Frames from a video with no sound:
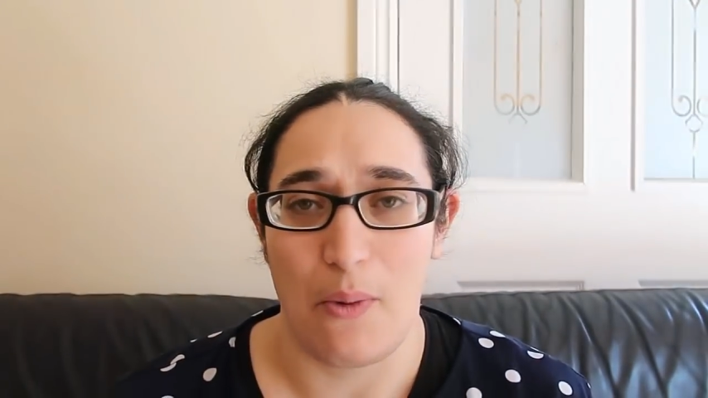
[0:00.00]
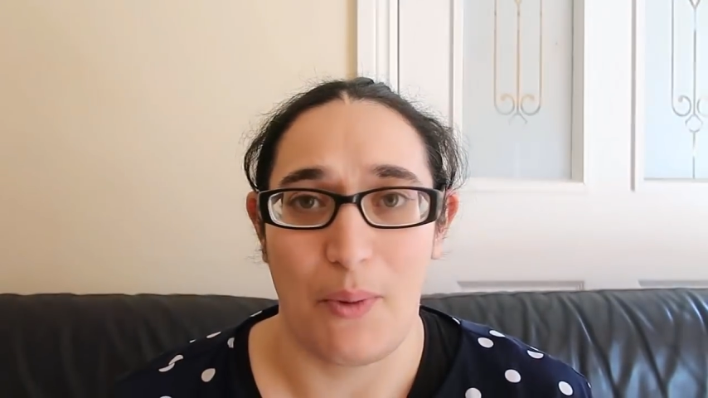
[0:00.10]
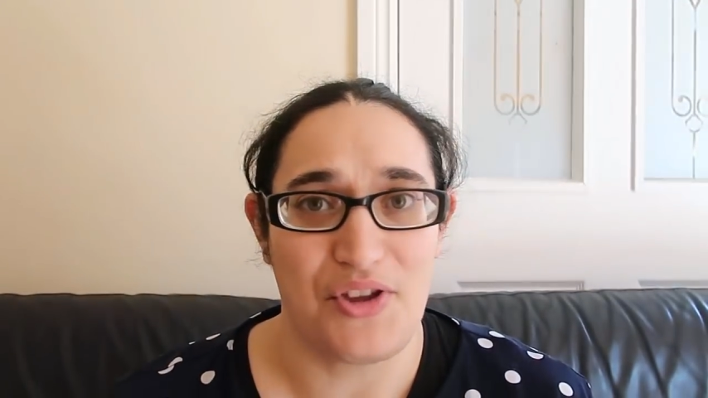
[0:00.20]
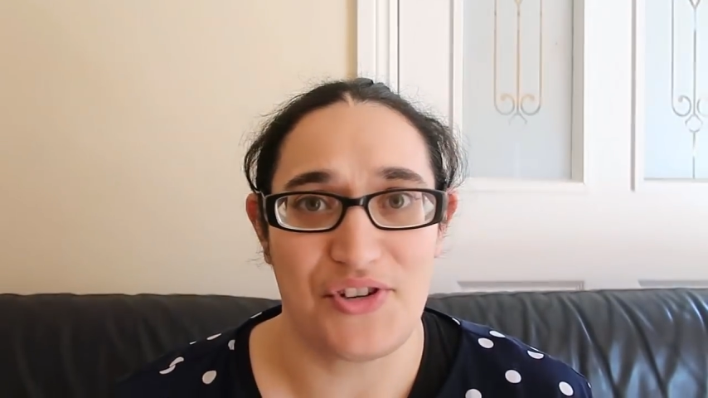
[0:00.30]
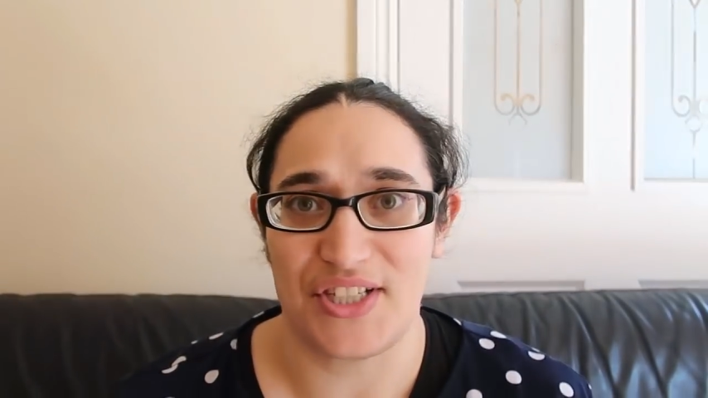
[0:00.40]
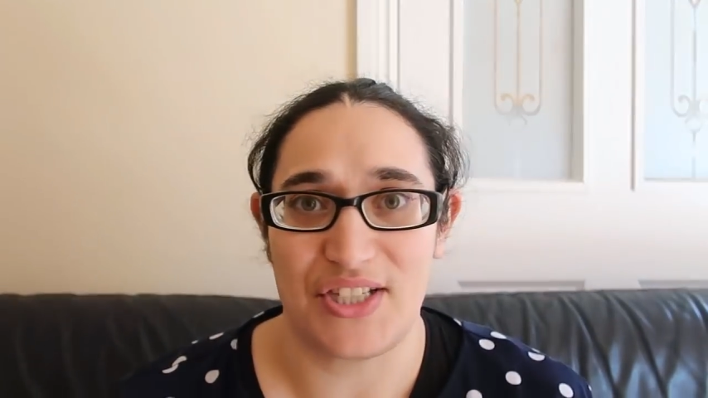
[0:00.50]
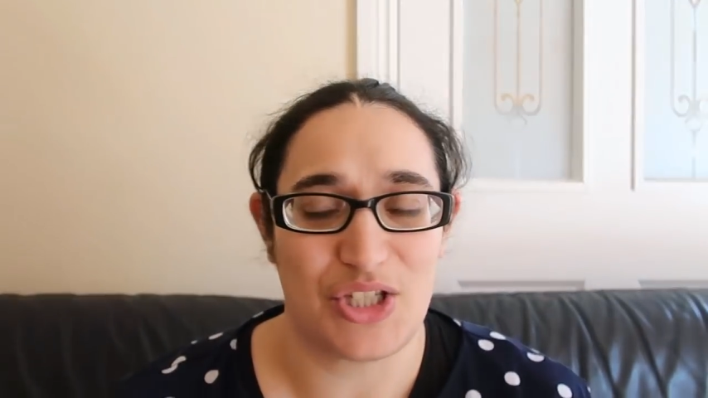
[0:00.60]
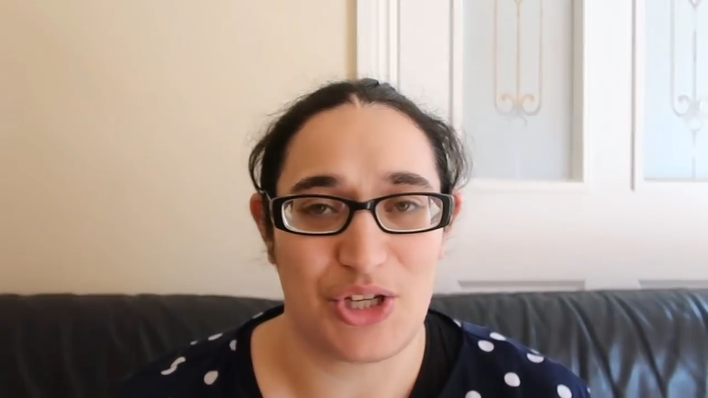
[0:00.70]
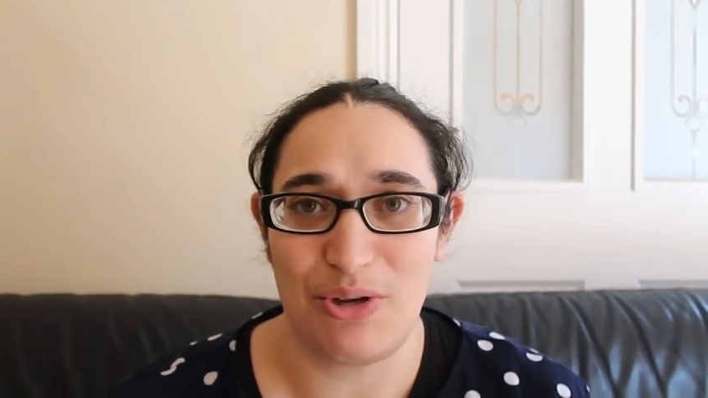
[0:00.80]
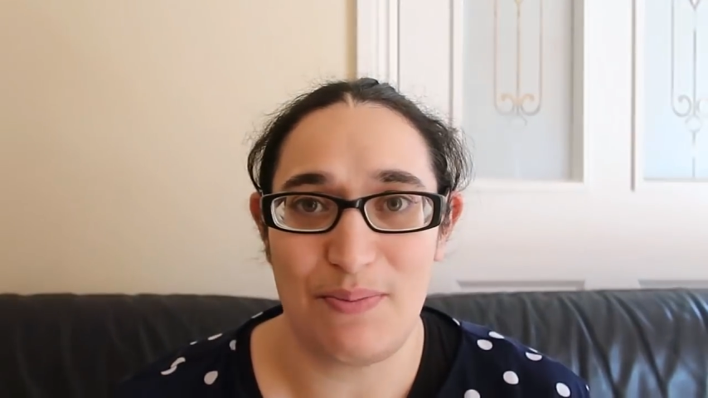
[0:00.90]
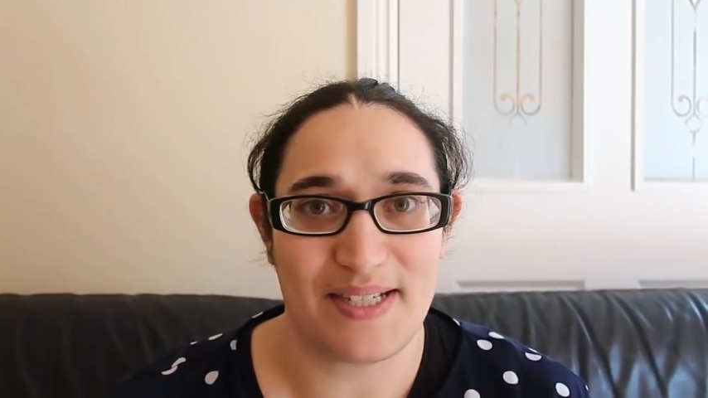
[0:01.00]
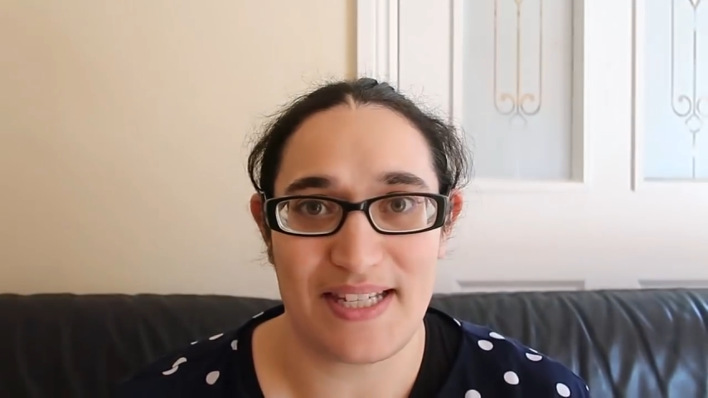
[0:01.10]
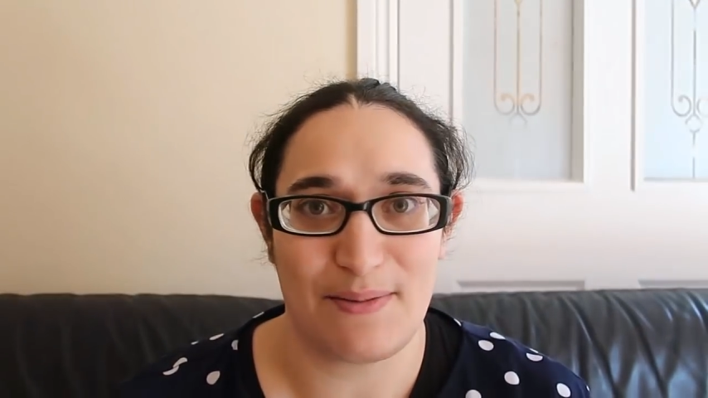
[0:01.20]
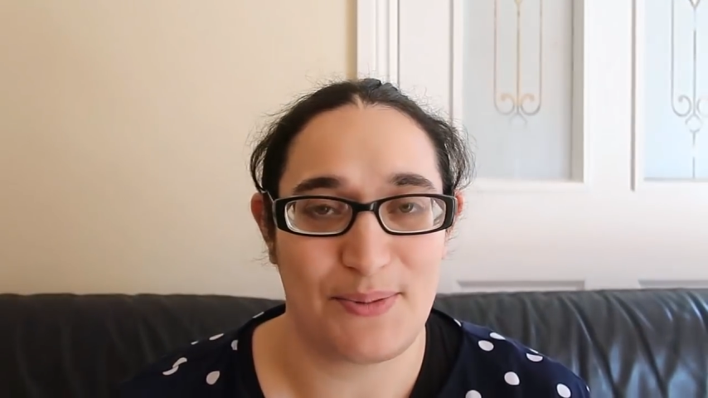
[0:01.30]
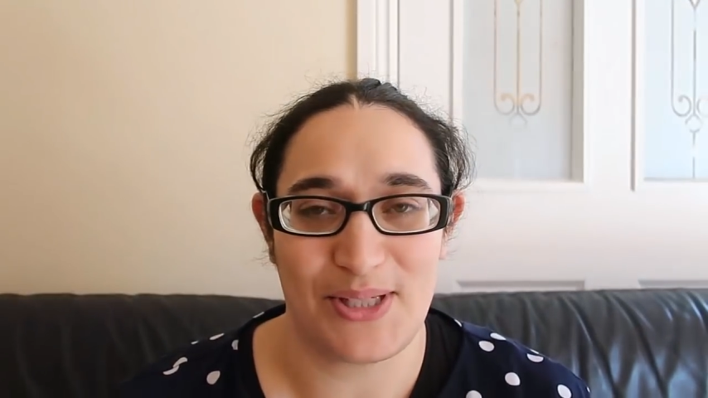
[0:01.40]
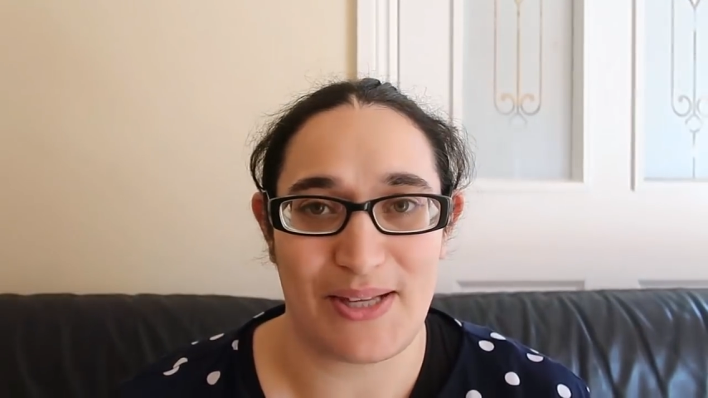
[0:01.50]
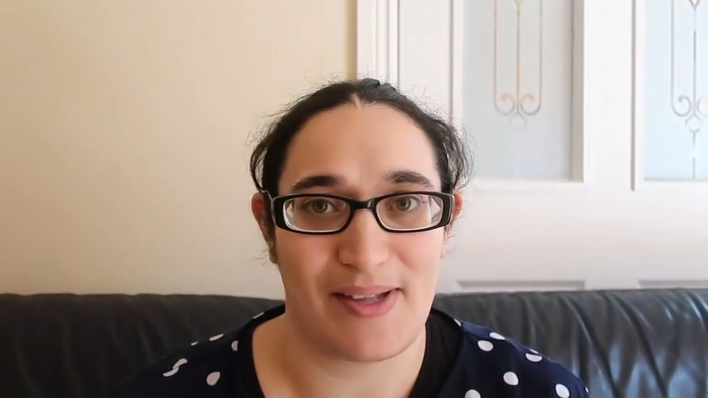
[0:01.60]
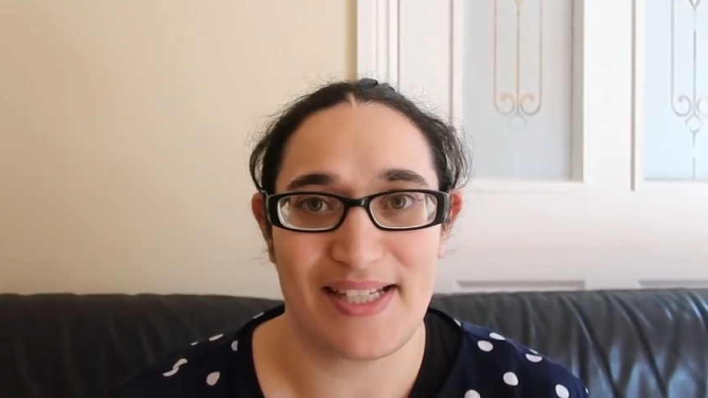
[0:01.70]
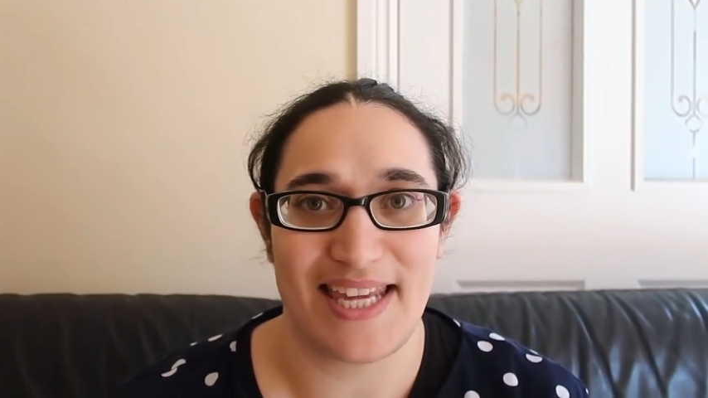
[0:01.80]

when you're just too busy to put something